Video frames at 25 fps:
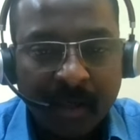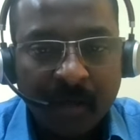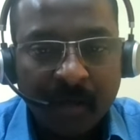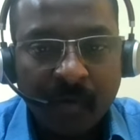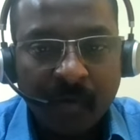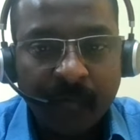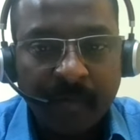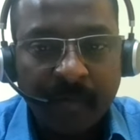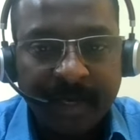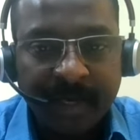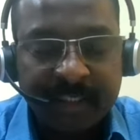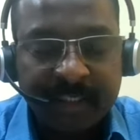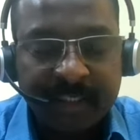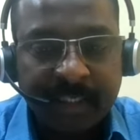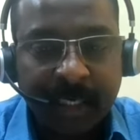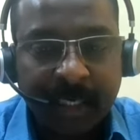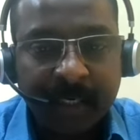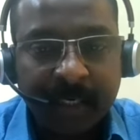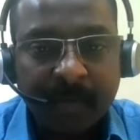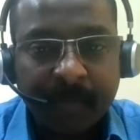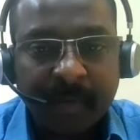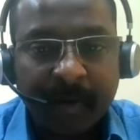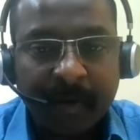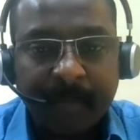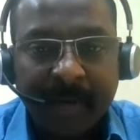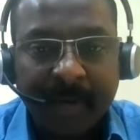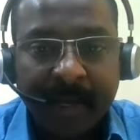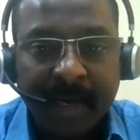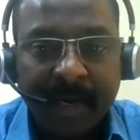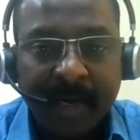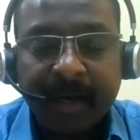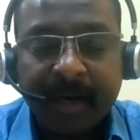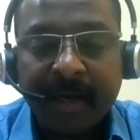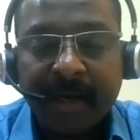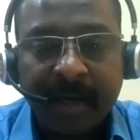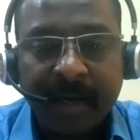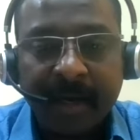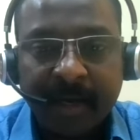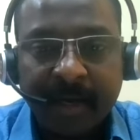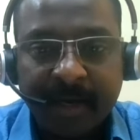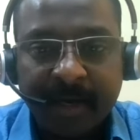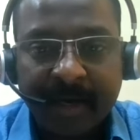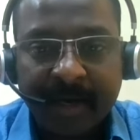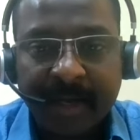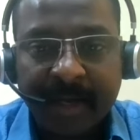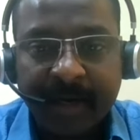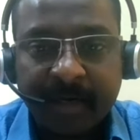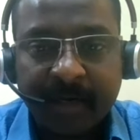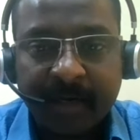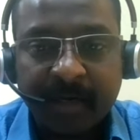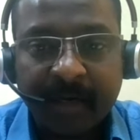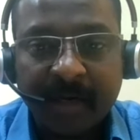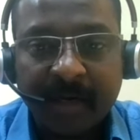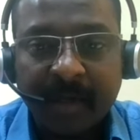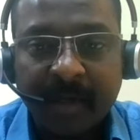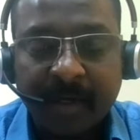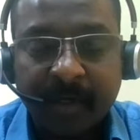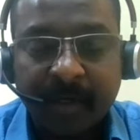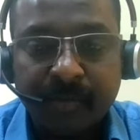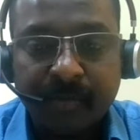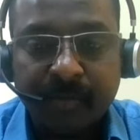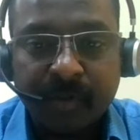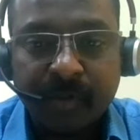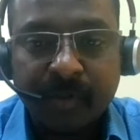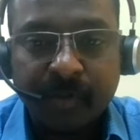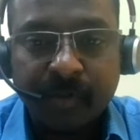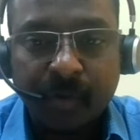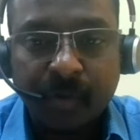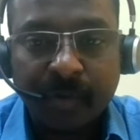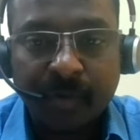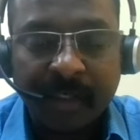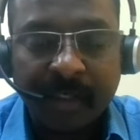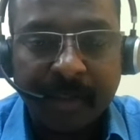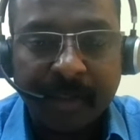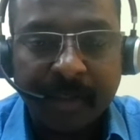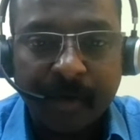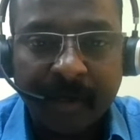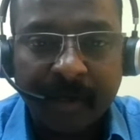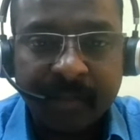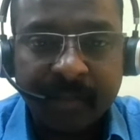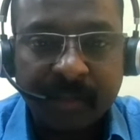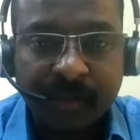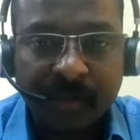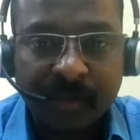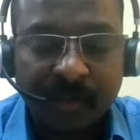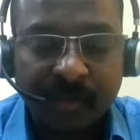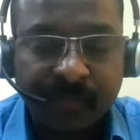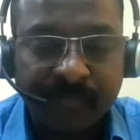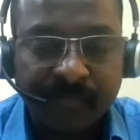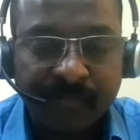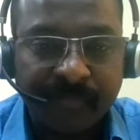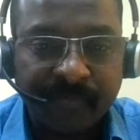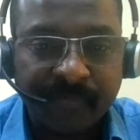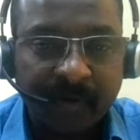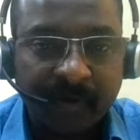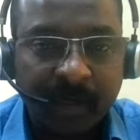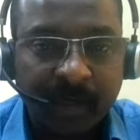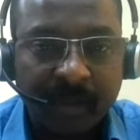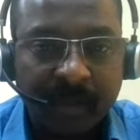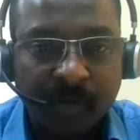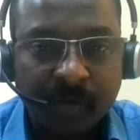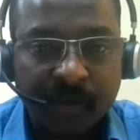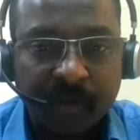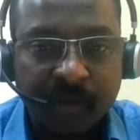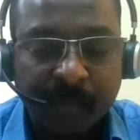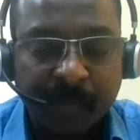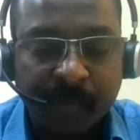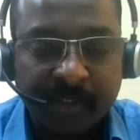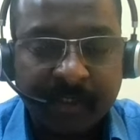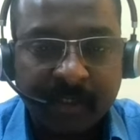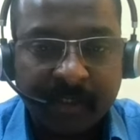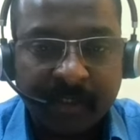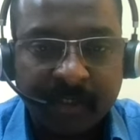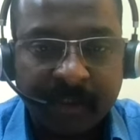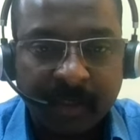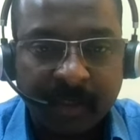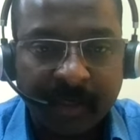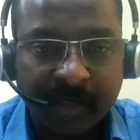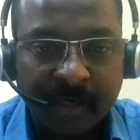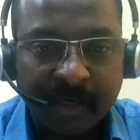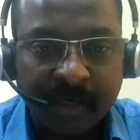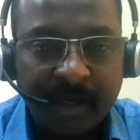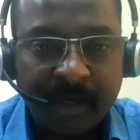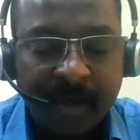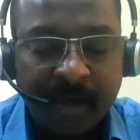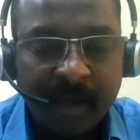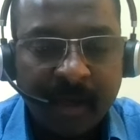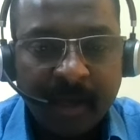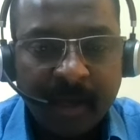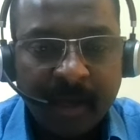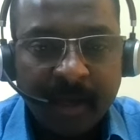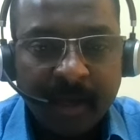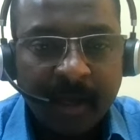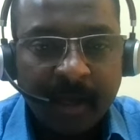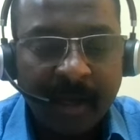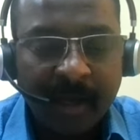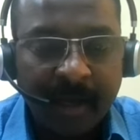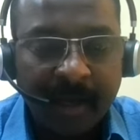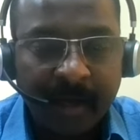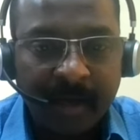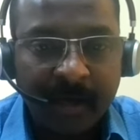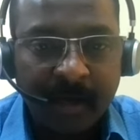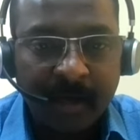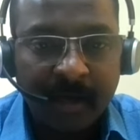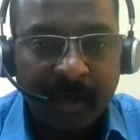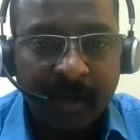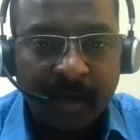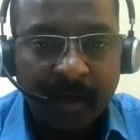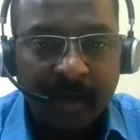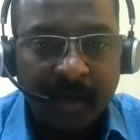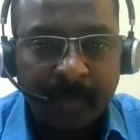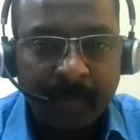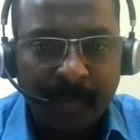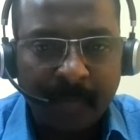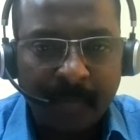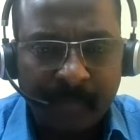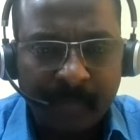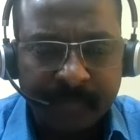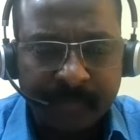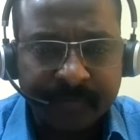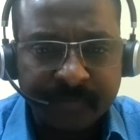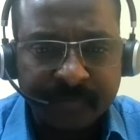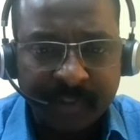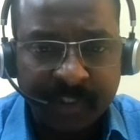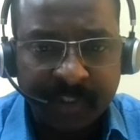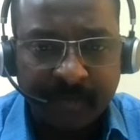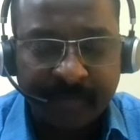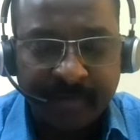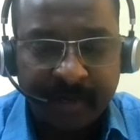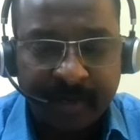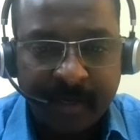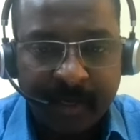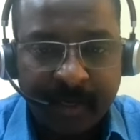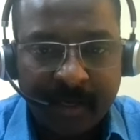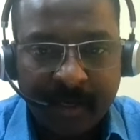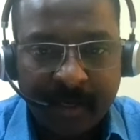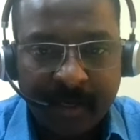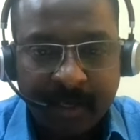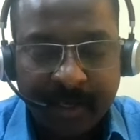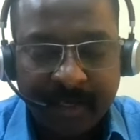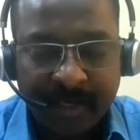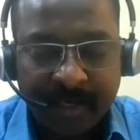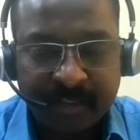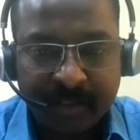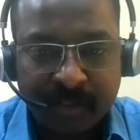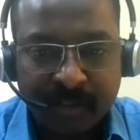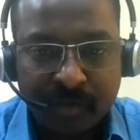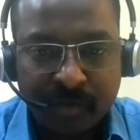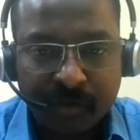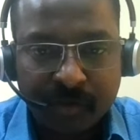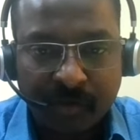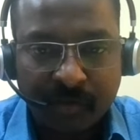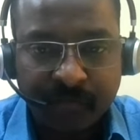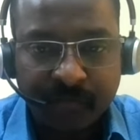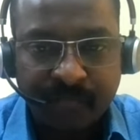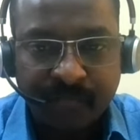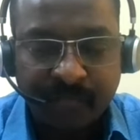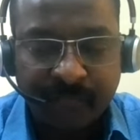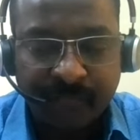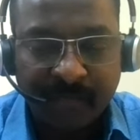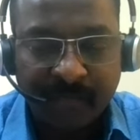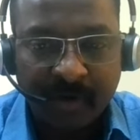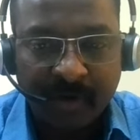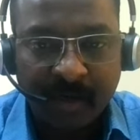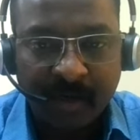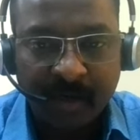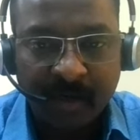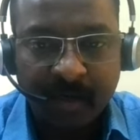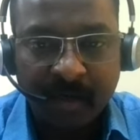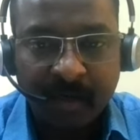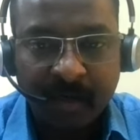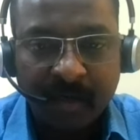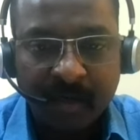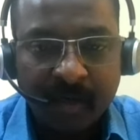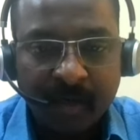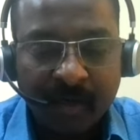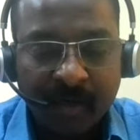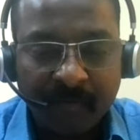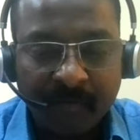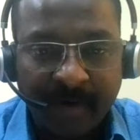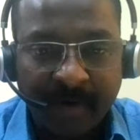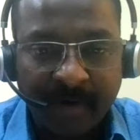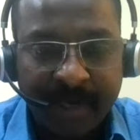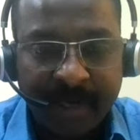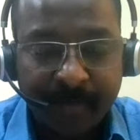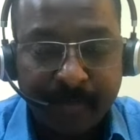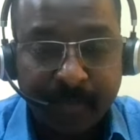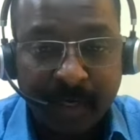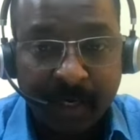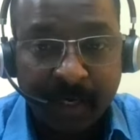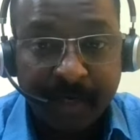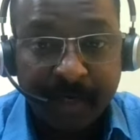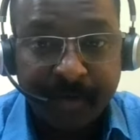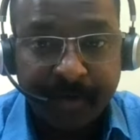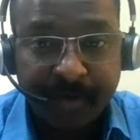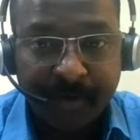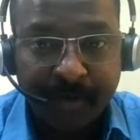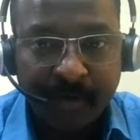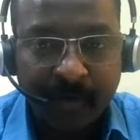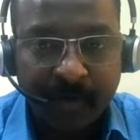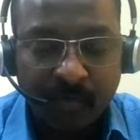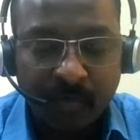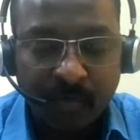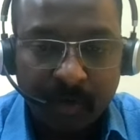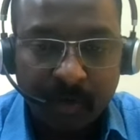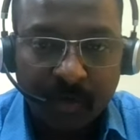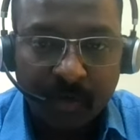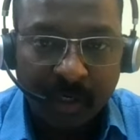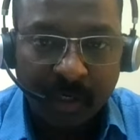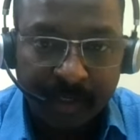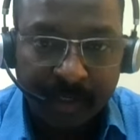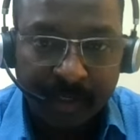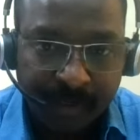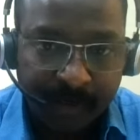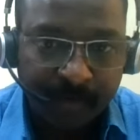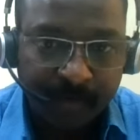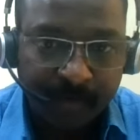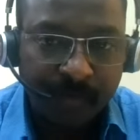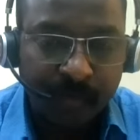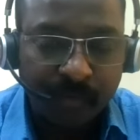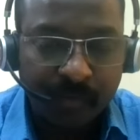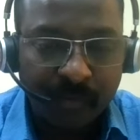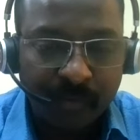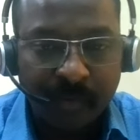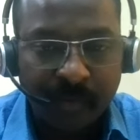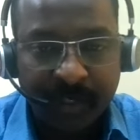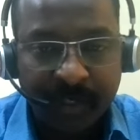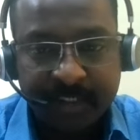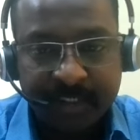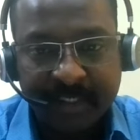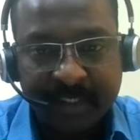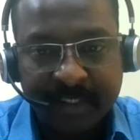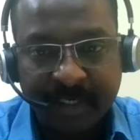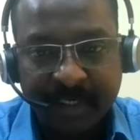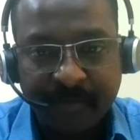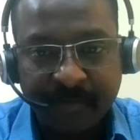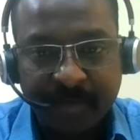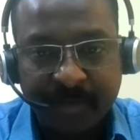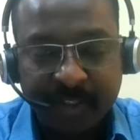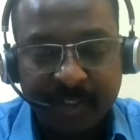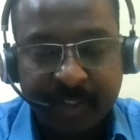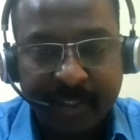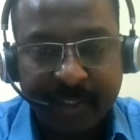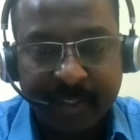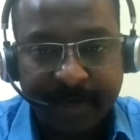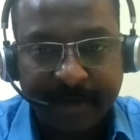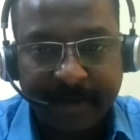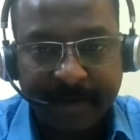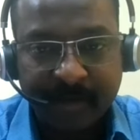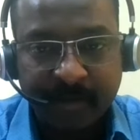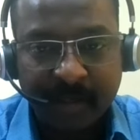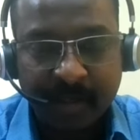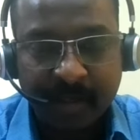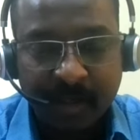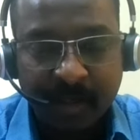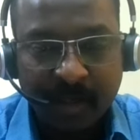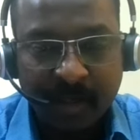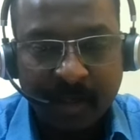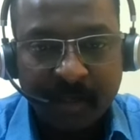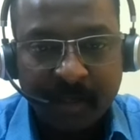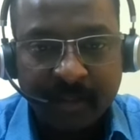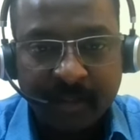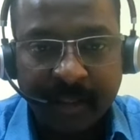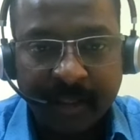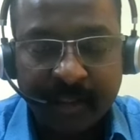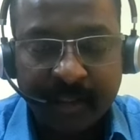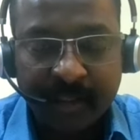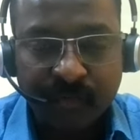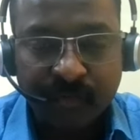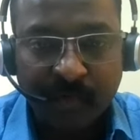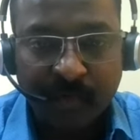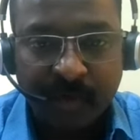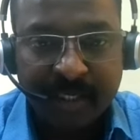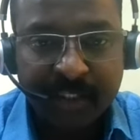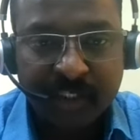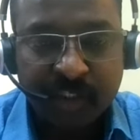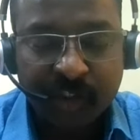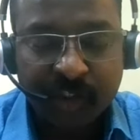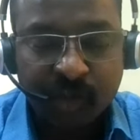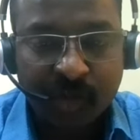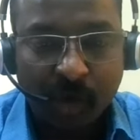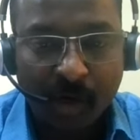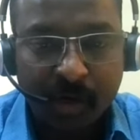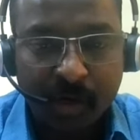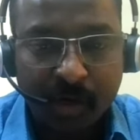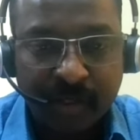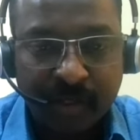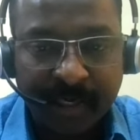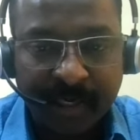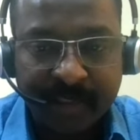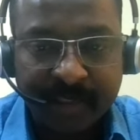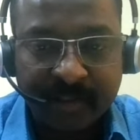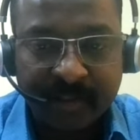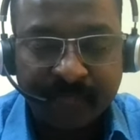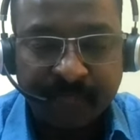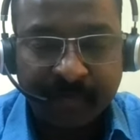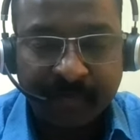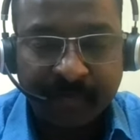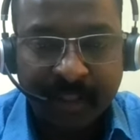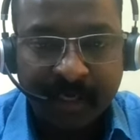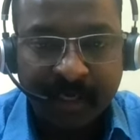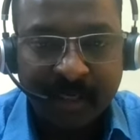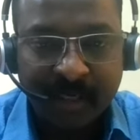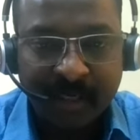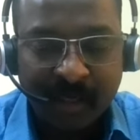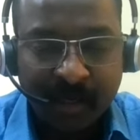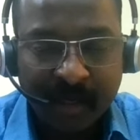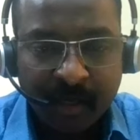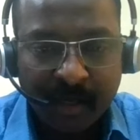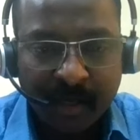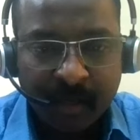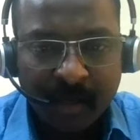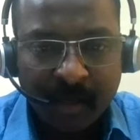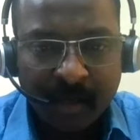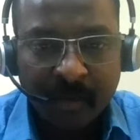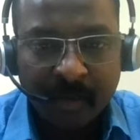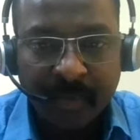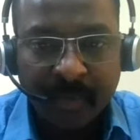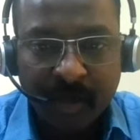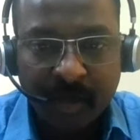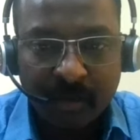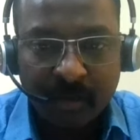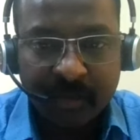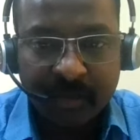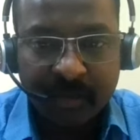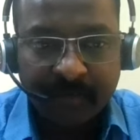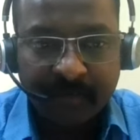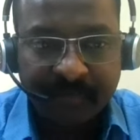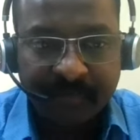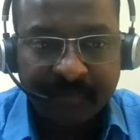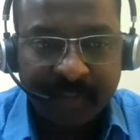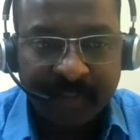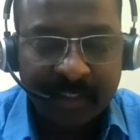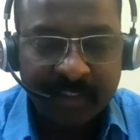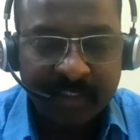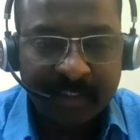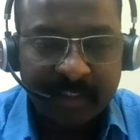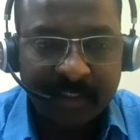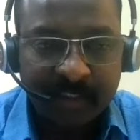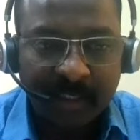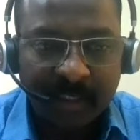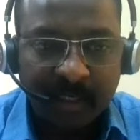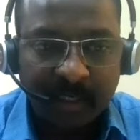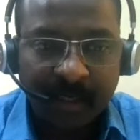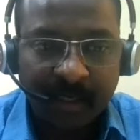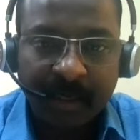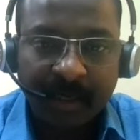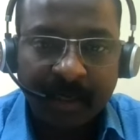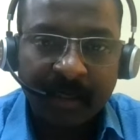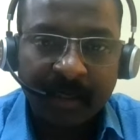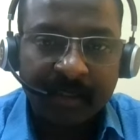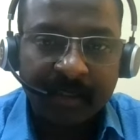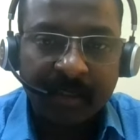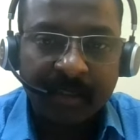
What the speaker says: When I started preparing area director, I come to know the nuances of Toastmasters journey and the very essence of why I'm want to continue as a division director. There is one strong reason for that. Because of this area